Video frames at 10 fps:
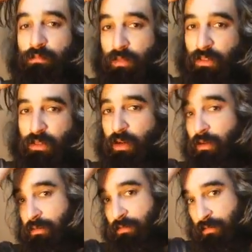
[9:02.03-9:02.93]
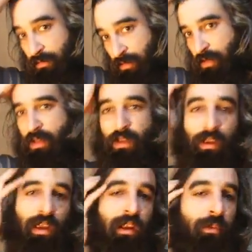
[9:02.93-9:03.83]
Let's talk.
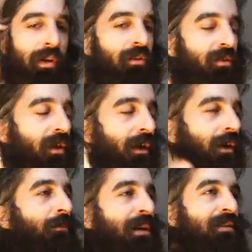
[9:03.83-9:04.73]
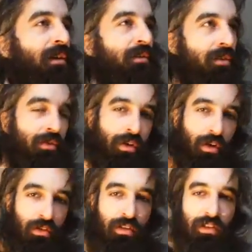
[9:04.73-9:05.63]
Anyway, Susanna, I'm not selling too
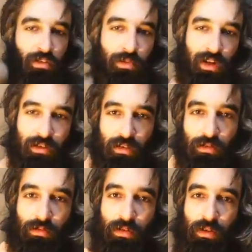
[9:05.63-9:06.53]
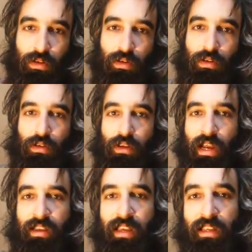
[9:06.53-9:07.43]
hard. Look, this is what I do. You
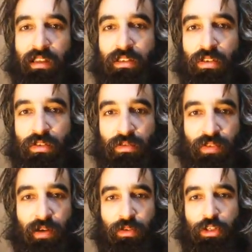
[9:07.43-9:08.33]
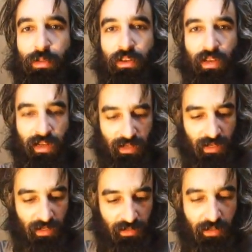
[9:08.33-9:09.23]
got kicked in two two five. What you mean you got
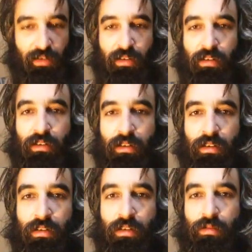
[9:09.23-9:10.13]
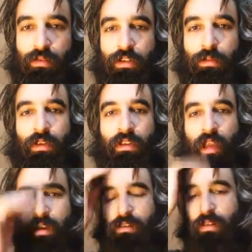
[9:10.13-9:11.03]
kicked? What you mean? You
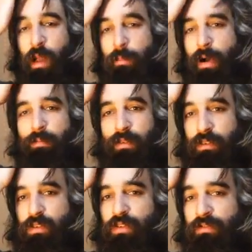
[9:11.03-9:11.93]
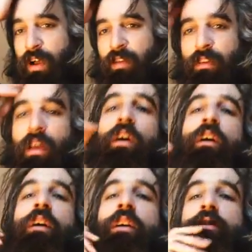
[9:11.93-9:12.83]
got you got popped in two two five?
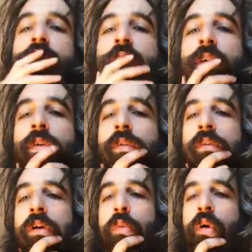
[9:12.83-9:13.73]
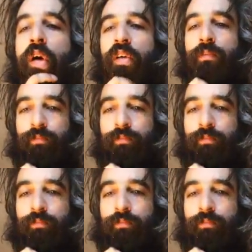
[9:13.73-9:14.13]
Here's the deal, homegirl.